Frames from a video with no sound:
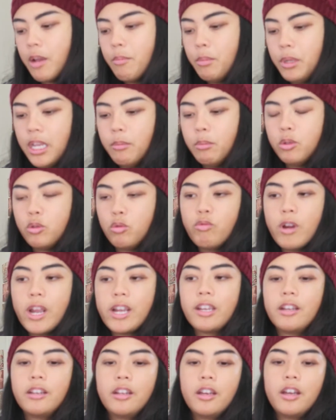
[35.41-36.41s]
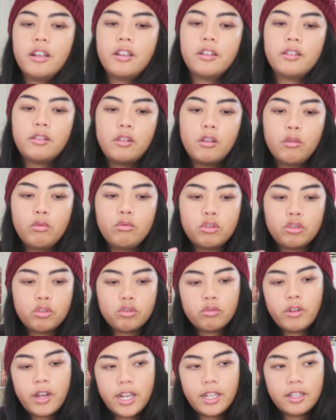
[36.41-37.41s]
I be able to recognize those
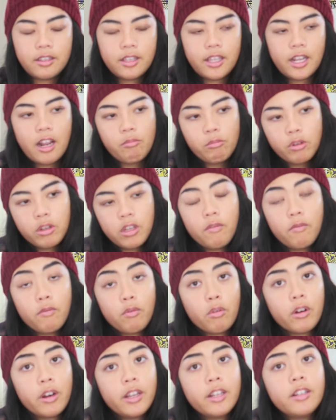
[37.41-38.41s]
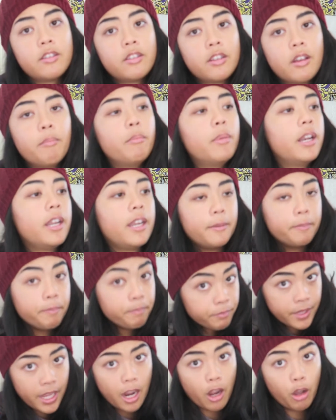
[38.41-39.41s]
traits that I'm looking for in somebody
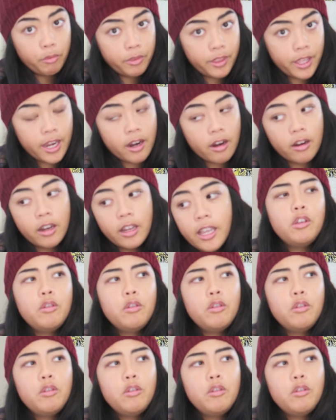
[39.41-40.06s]
out there?